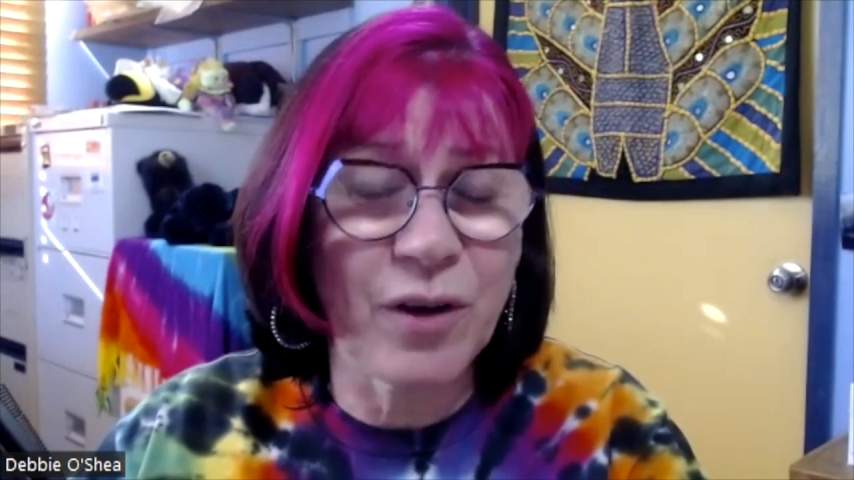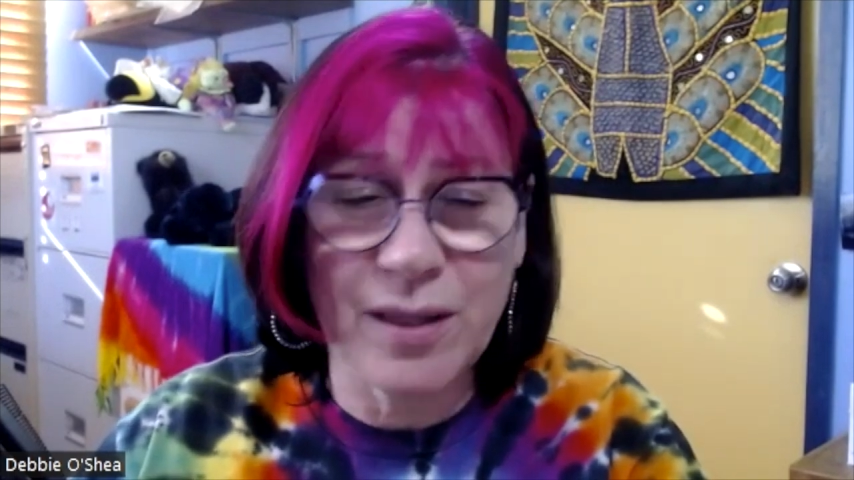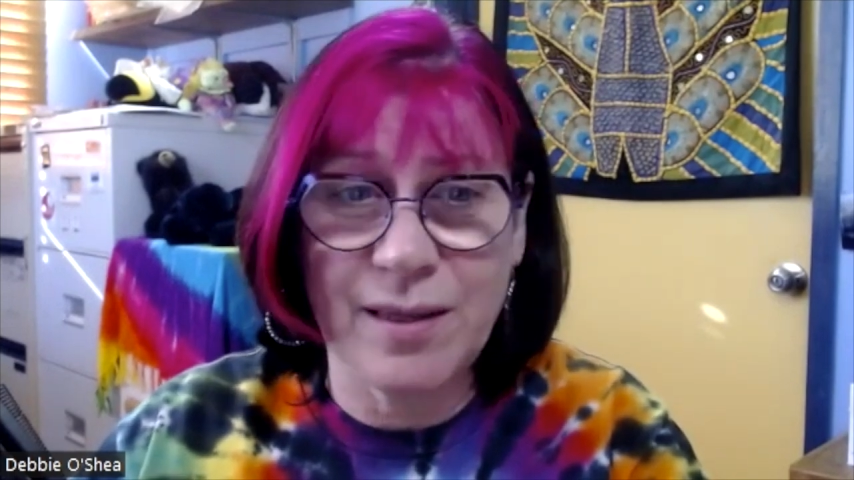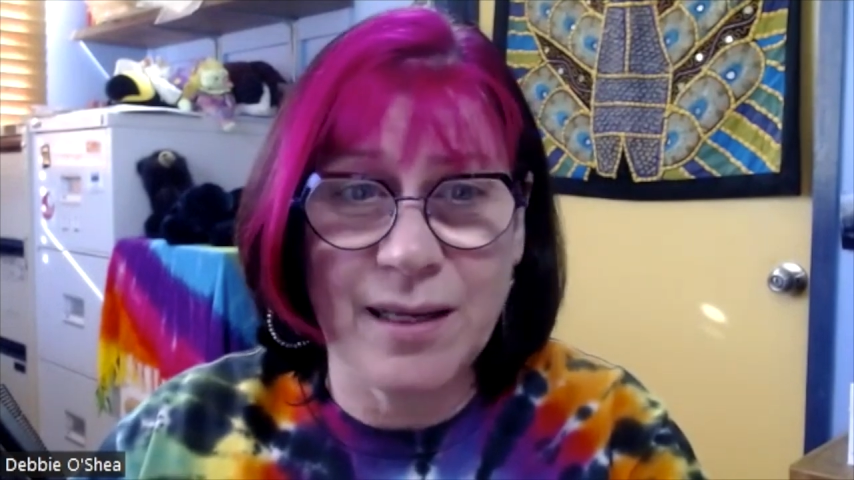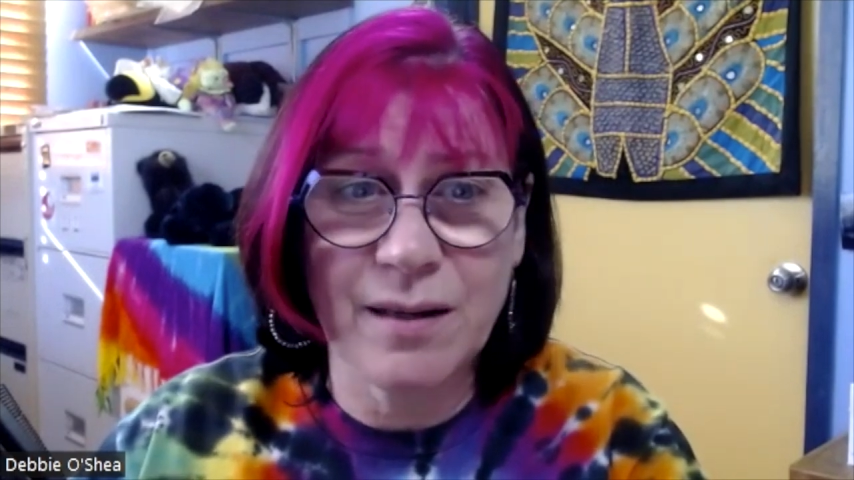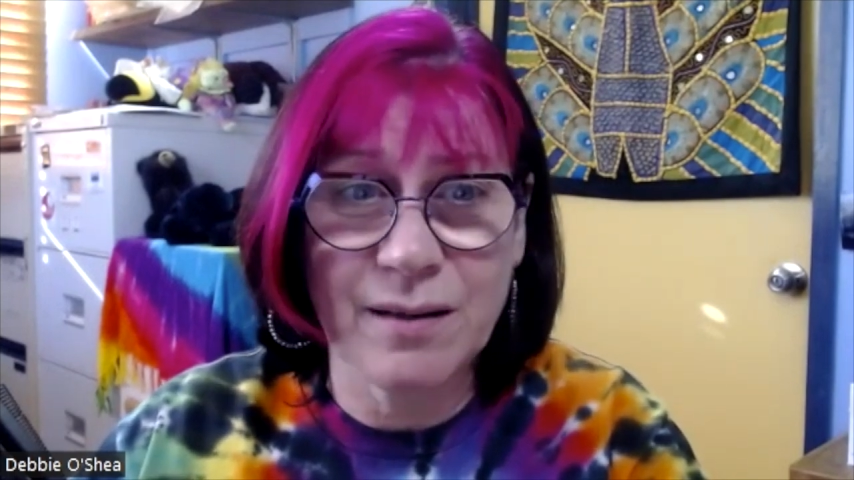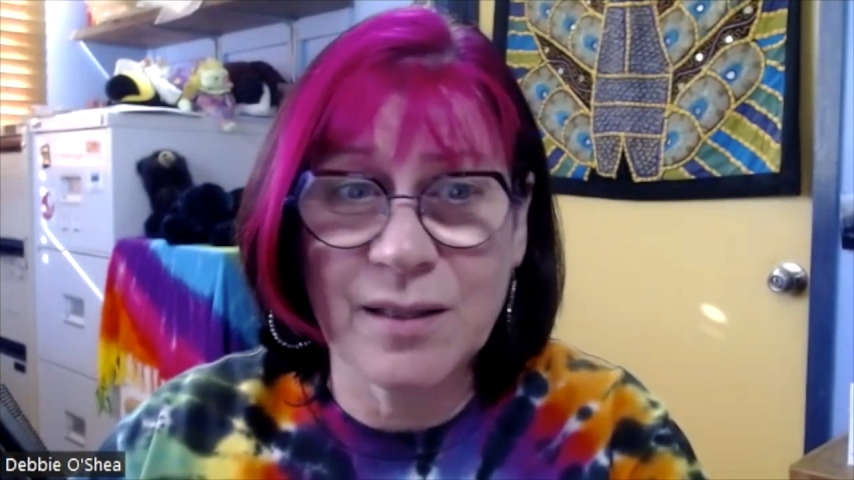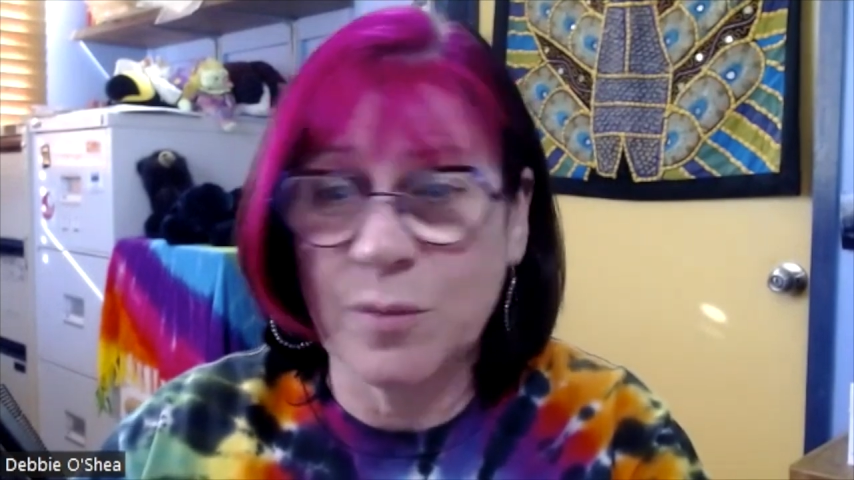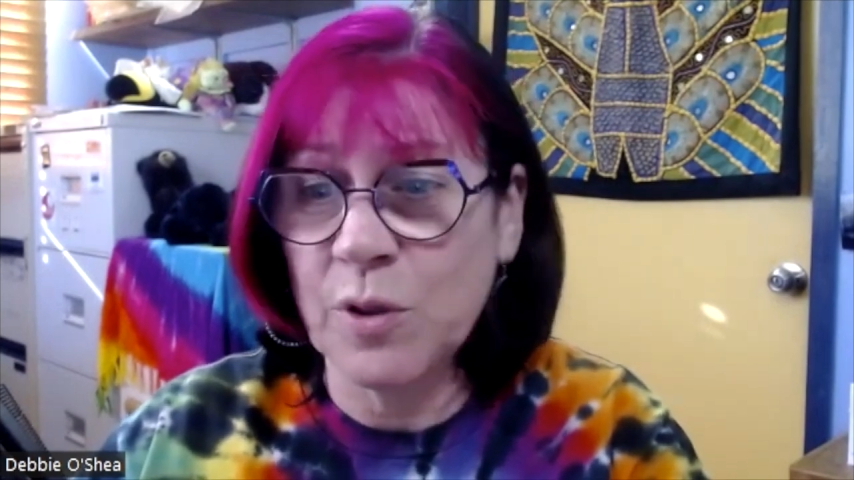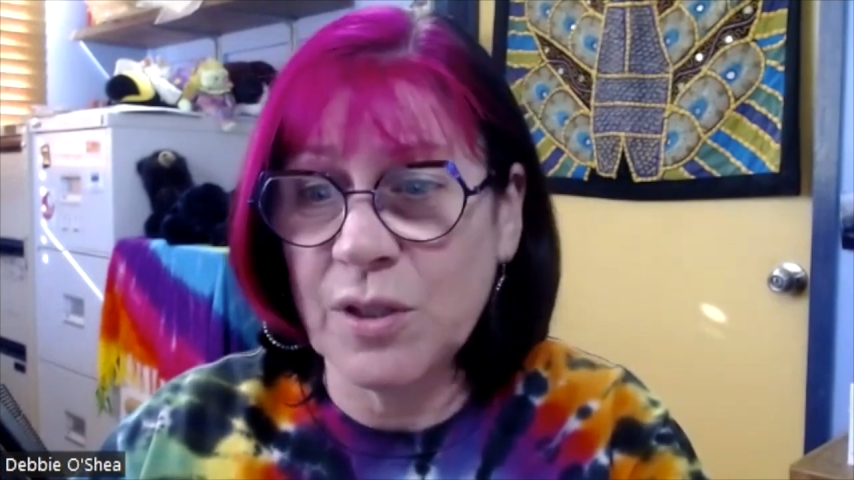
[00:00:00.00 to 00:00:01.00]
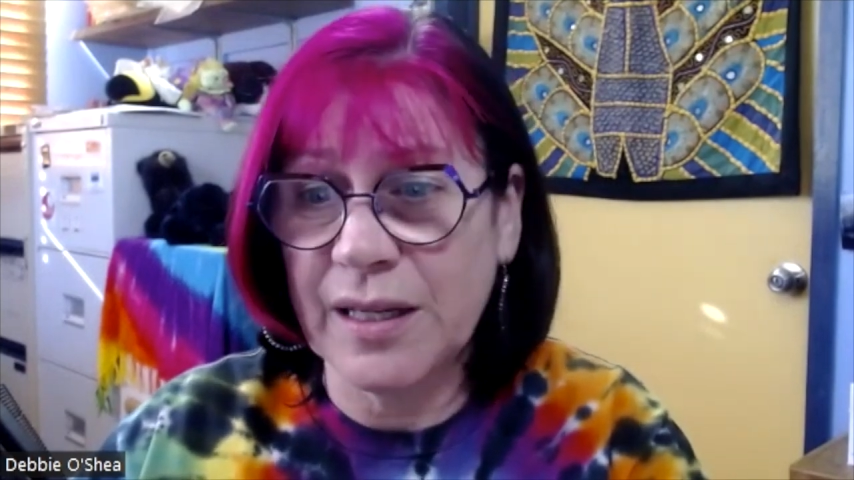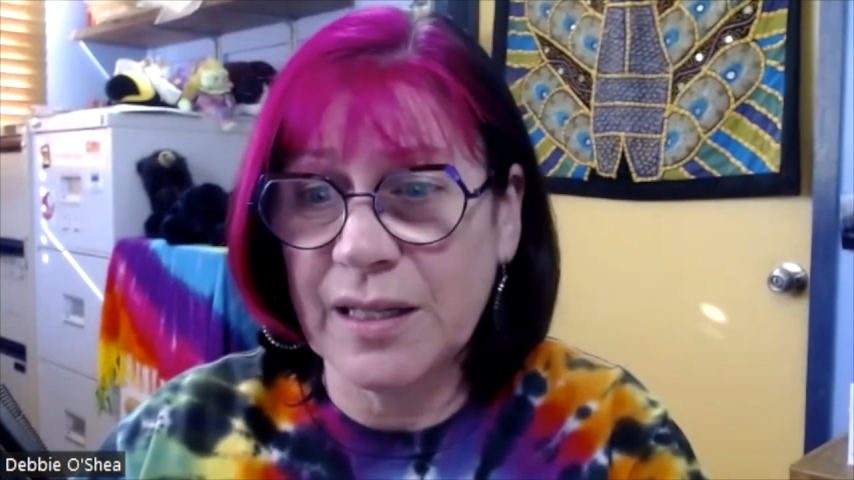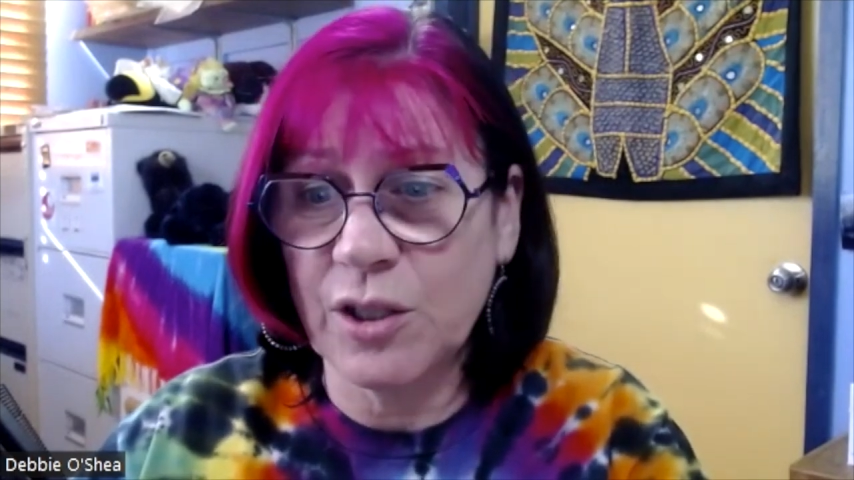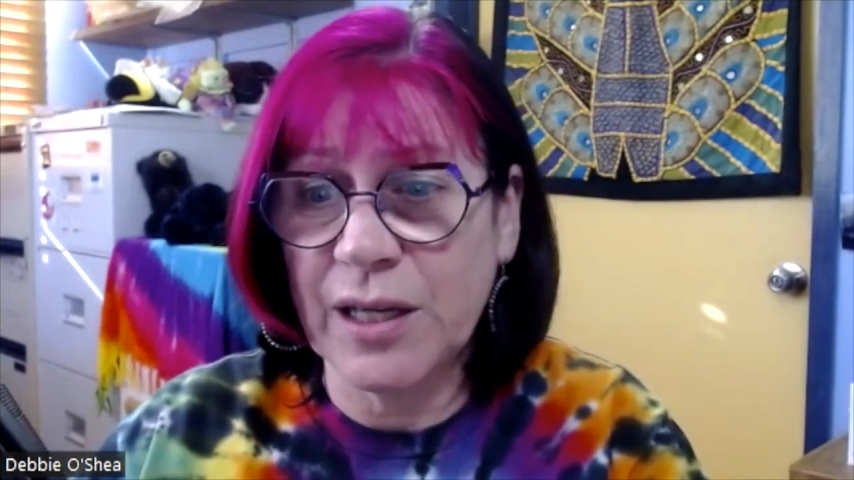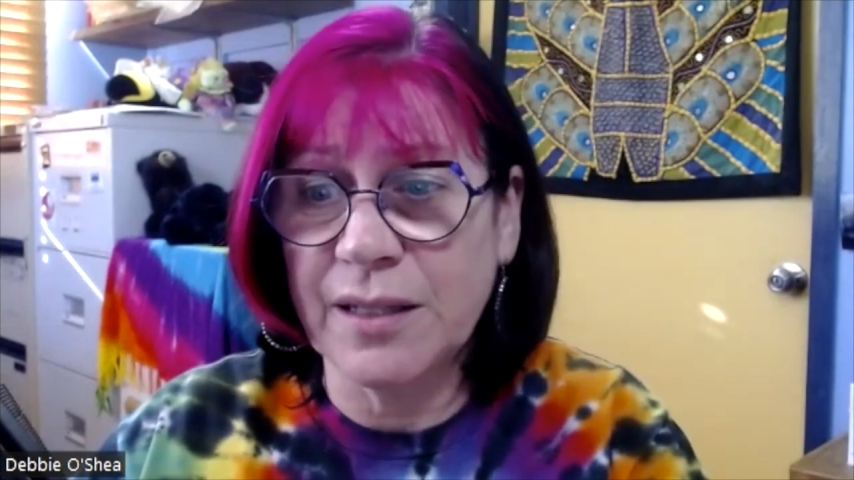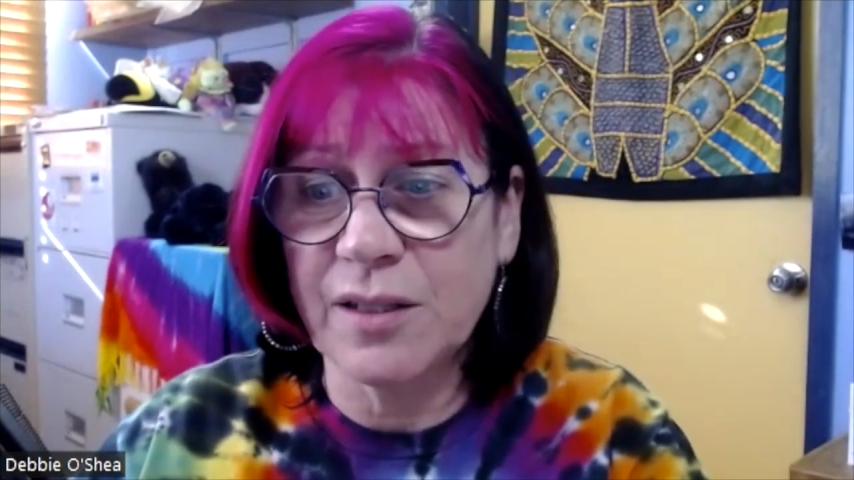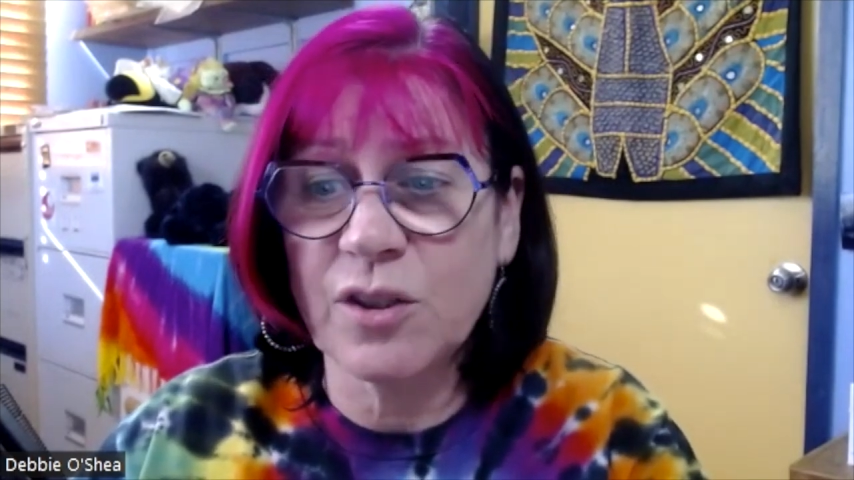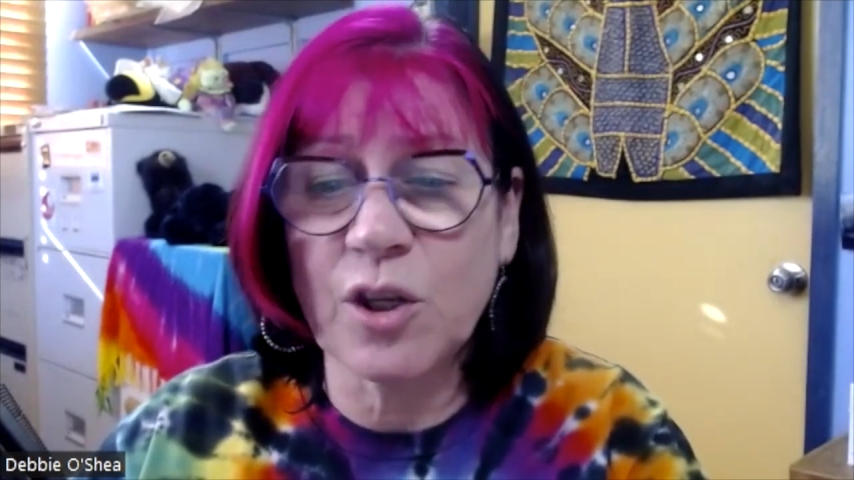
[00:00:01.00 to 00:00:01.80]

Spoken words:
I think, as music educators.